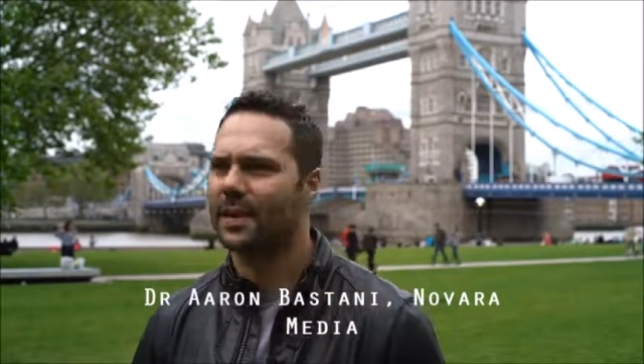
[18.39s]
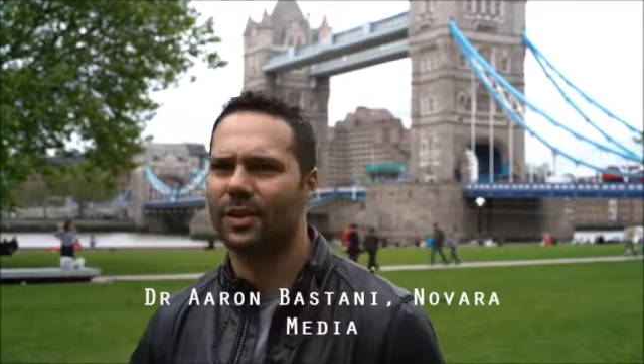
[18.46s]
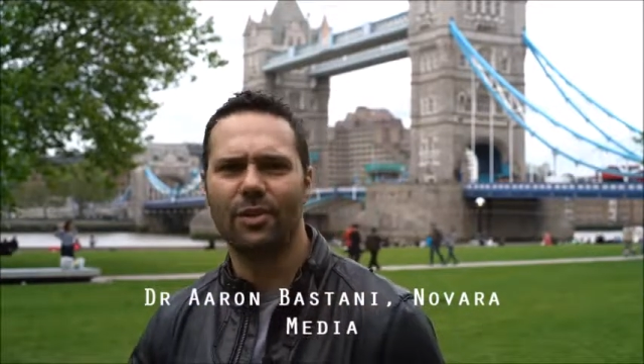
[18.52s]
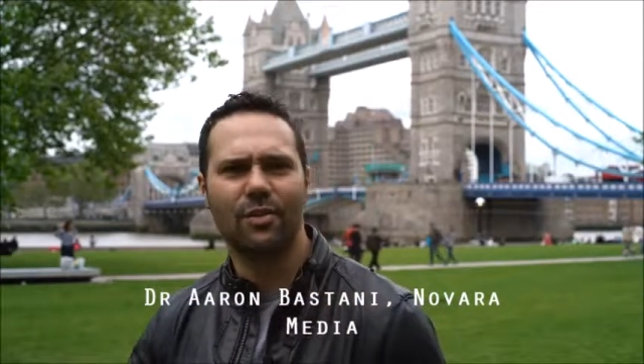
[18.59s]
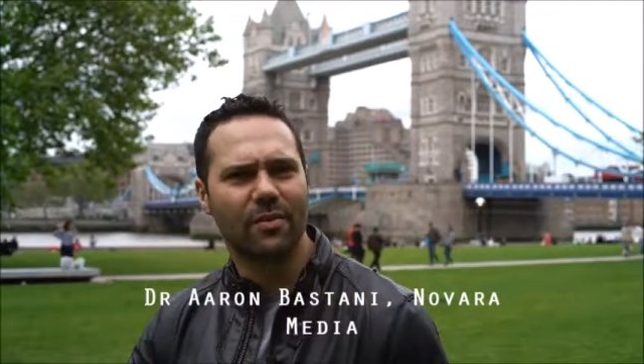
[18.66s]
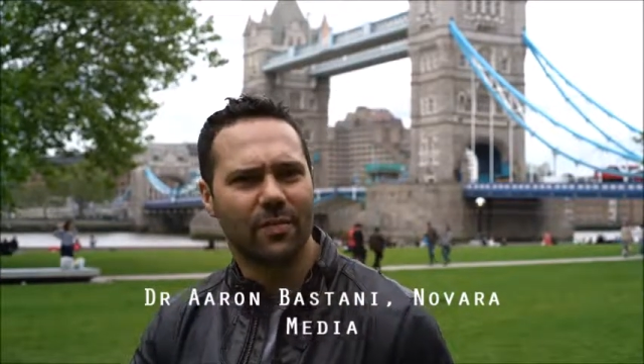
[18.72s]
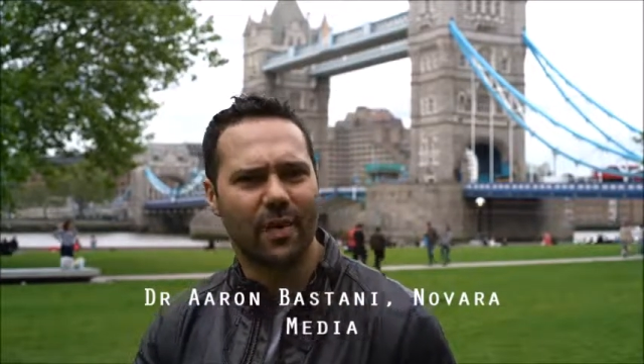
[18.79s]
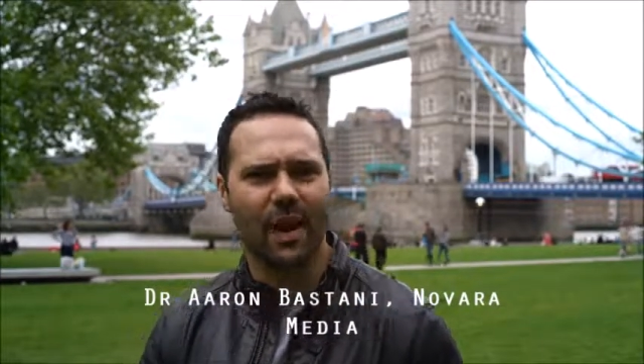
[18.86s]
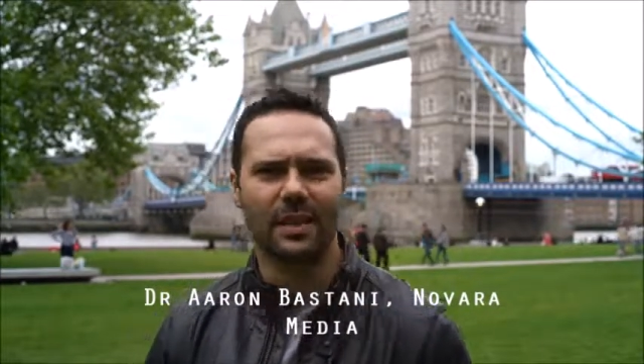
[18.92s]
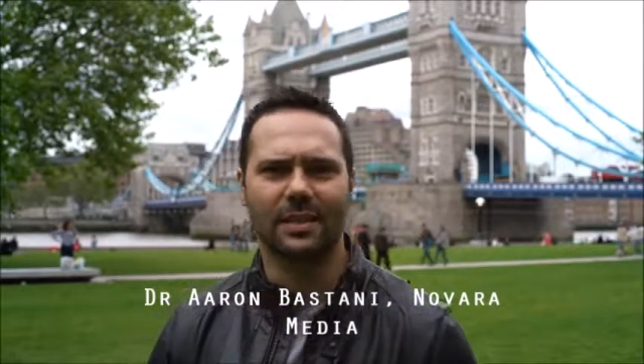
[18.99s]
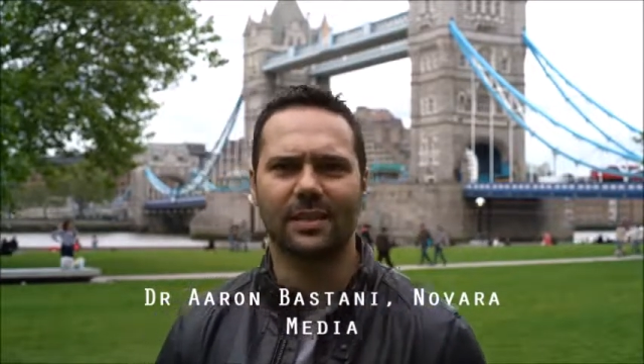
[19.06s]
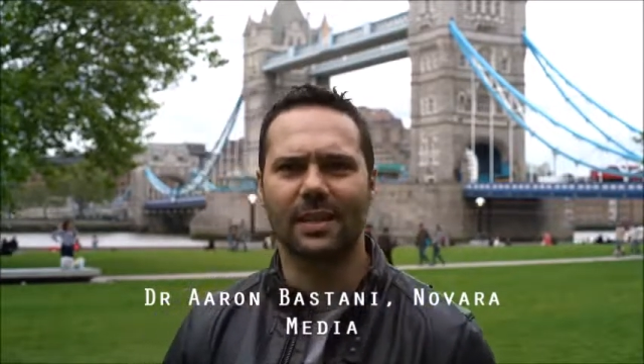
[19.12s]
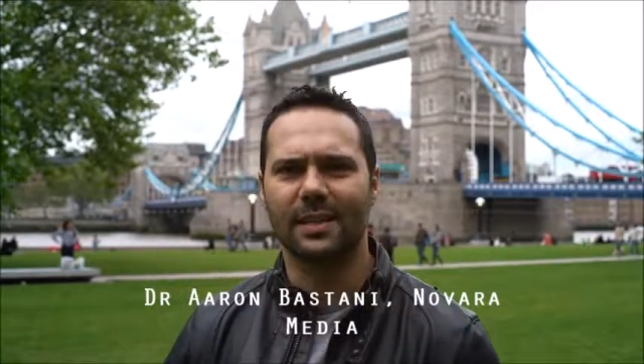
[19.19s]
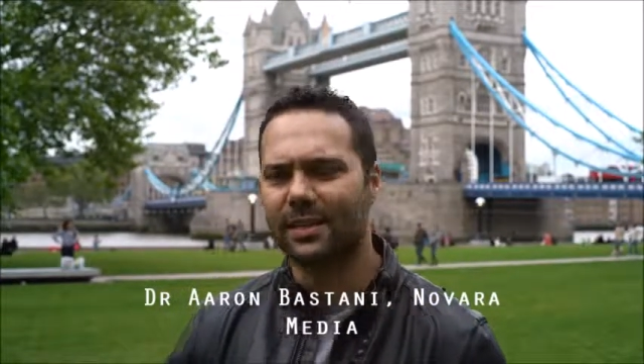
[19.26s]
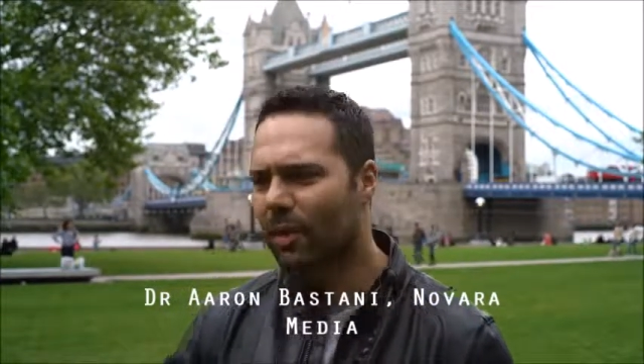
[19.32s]

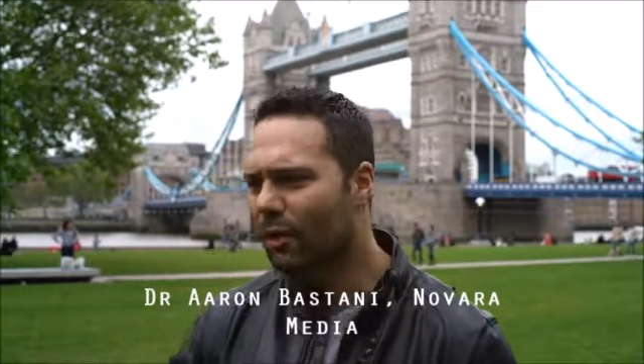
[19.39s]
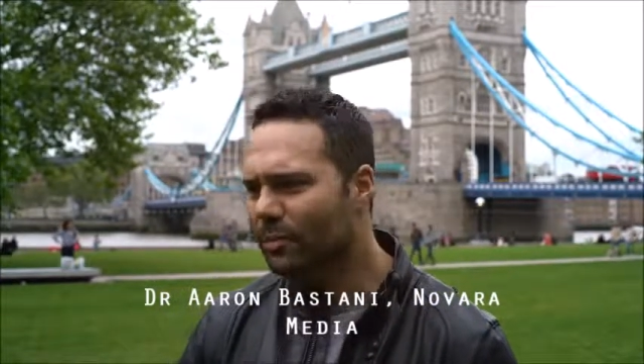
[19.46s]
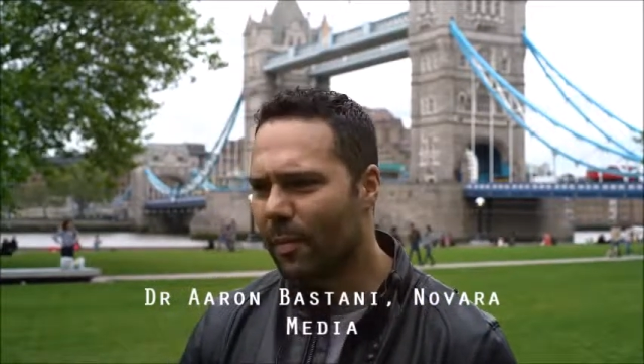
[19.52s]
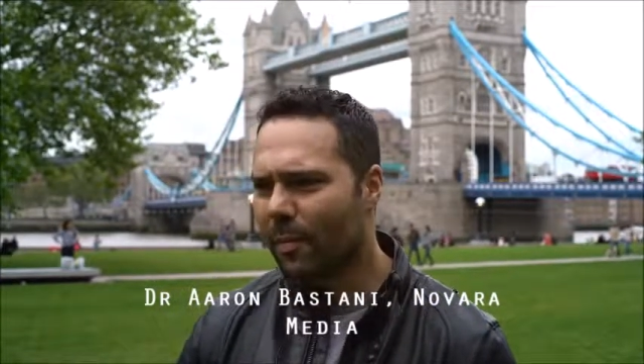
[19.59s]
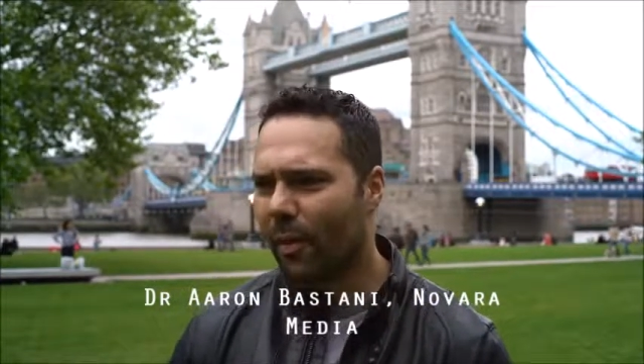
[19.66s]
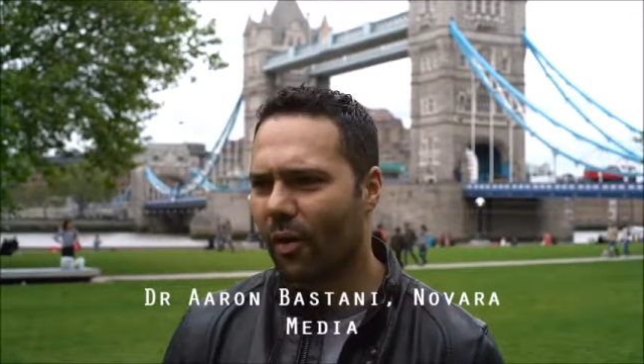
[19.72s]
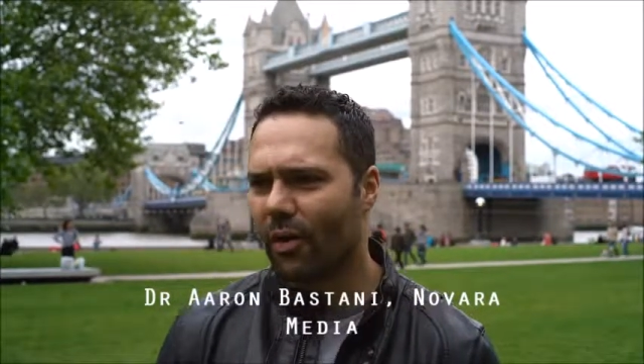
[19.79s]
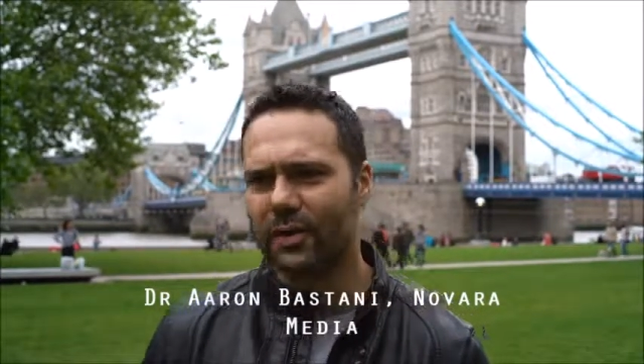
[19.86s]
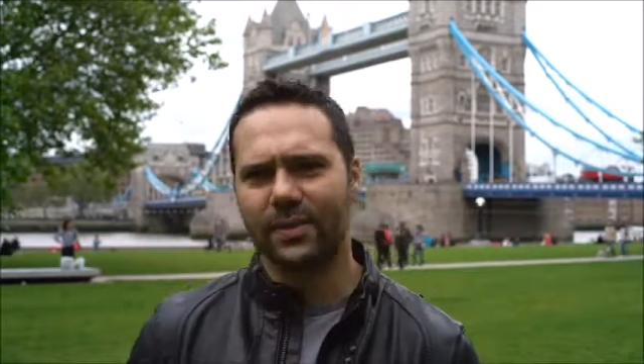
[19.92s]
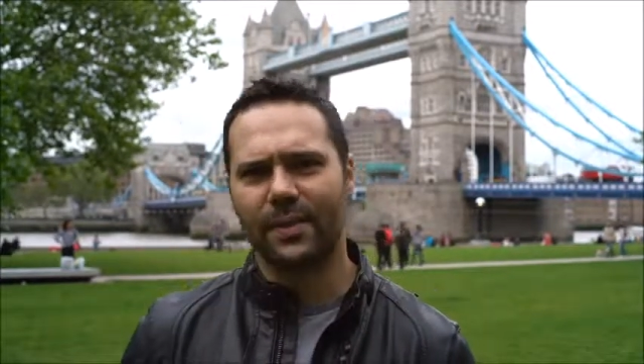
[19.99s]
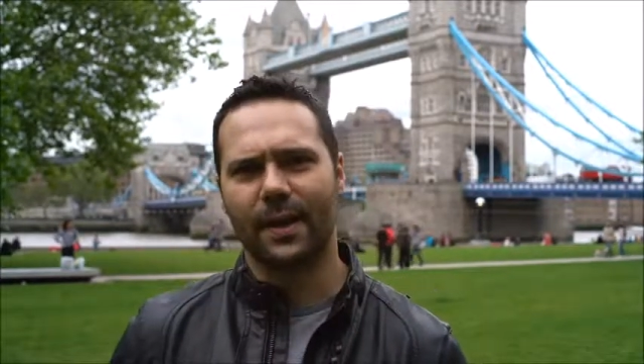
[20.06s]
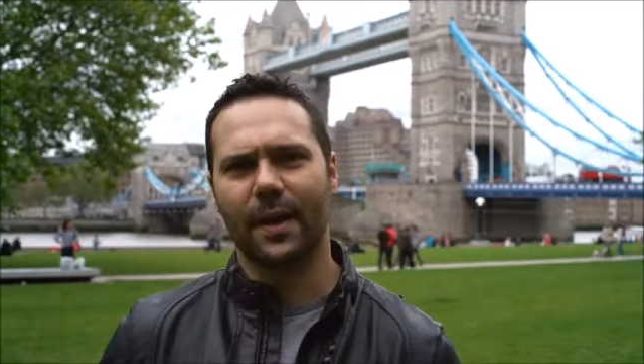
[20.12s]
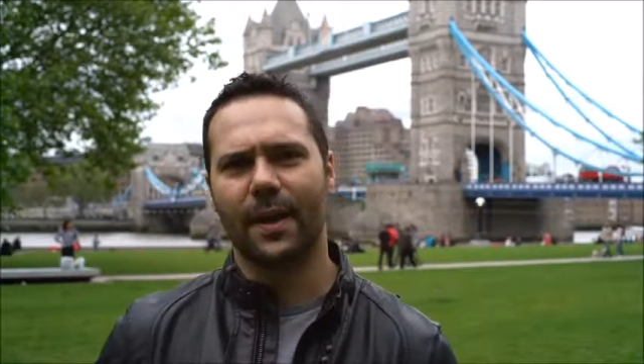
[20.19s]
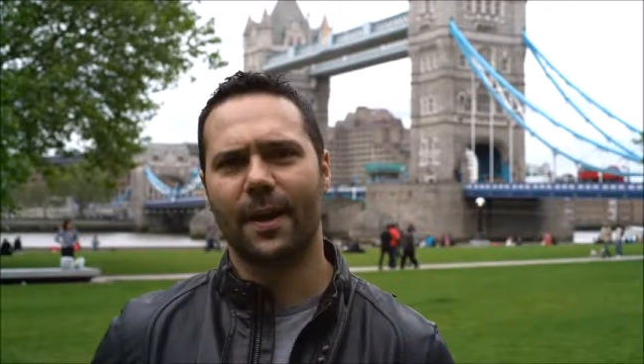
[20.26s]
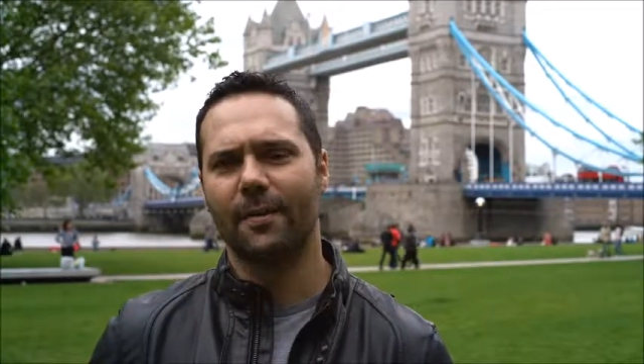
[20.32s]
universalist,
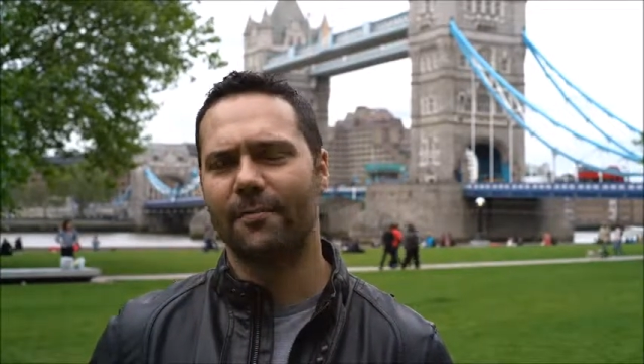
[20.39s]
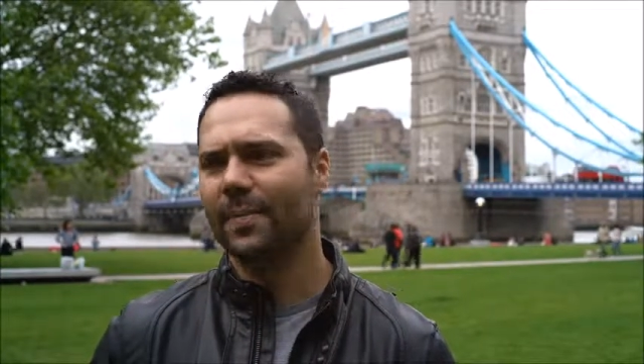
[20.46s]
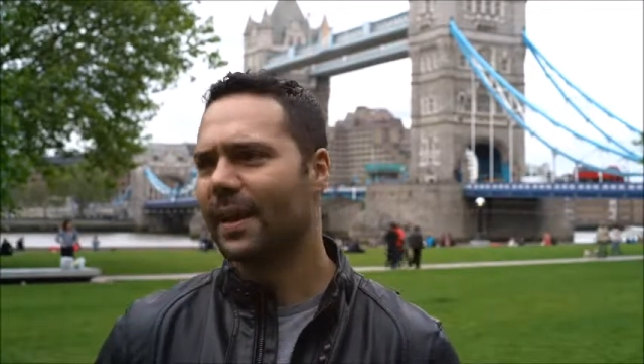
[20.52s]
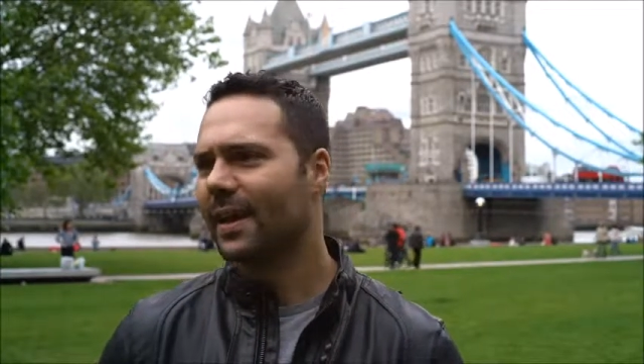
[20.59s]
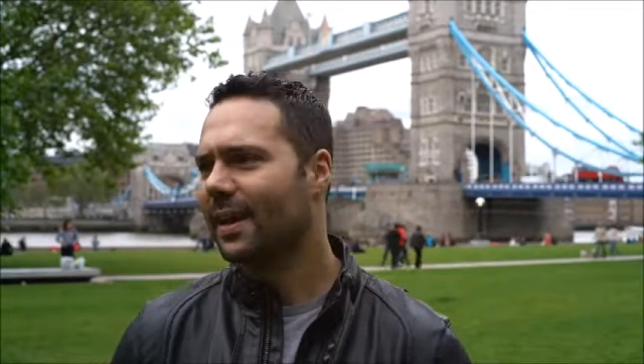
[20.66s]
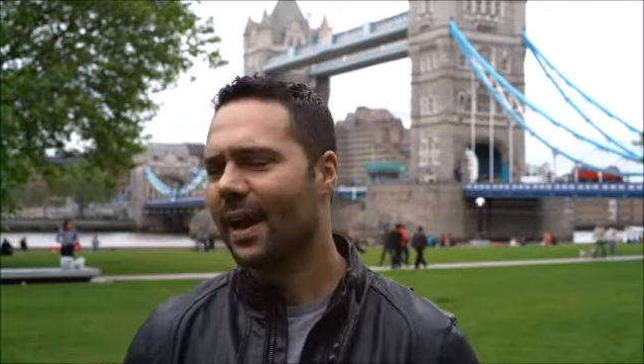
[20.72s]
cosmopolitan,